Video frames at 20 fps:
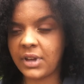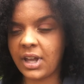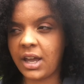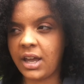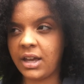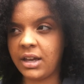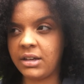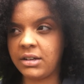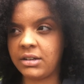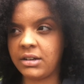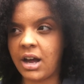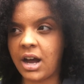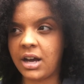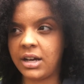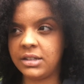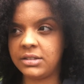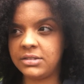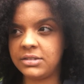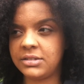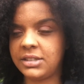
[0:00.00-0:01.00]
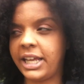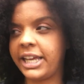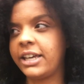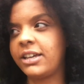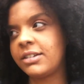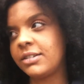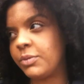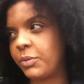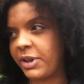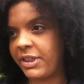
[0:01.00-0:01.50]
and not like
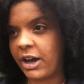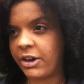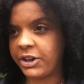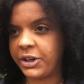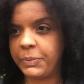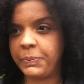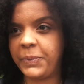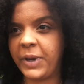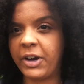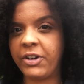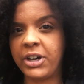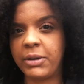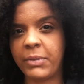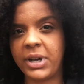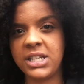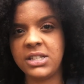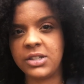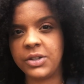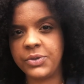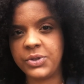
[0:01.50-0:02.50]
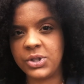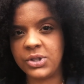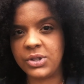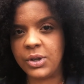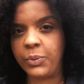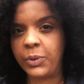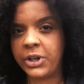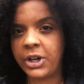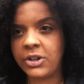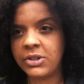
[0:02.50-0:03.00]
without comparing myself to
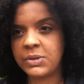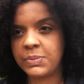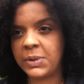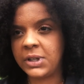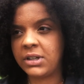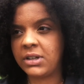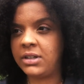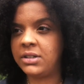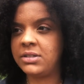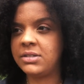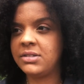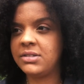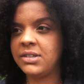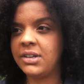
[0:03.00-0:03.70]
someone else, because